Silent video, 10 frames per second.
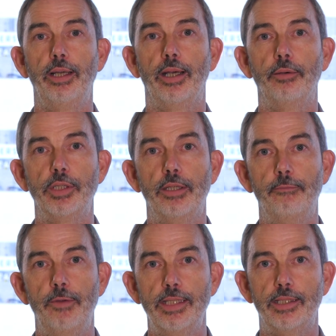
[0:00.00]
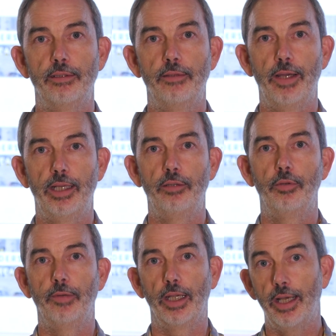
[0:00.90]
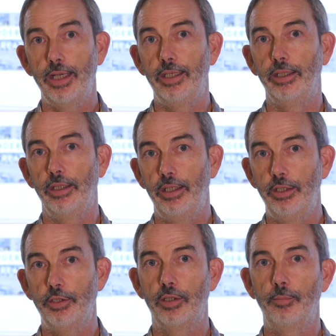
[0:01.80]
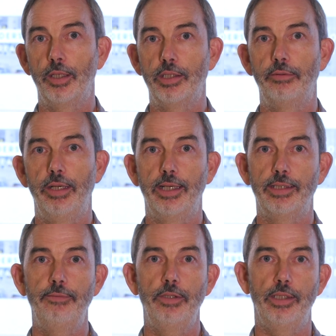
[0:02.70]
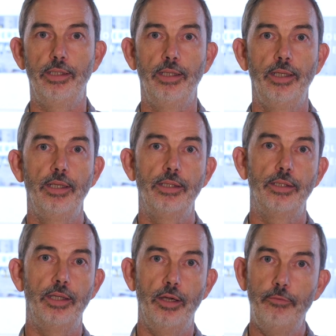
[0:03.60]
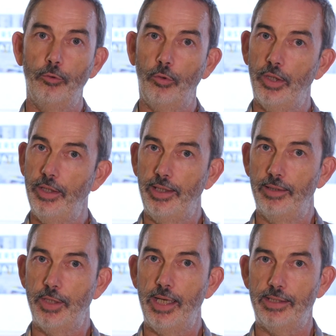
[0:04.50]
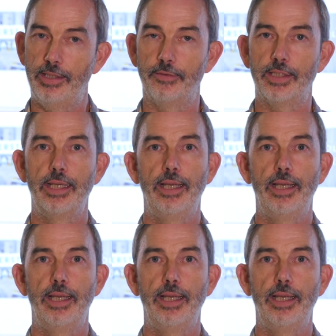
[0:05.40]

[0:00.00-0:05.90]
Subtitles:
I was convinced of the value of aligning each compulsory activity to the overall learning objectives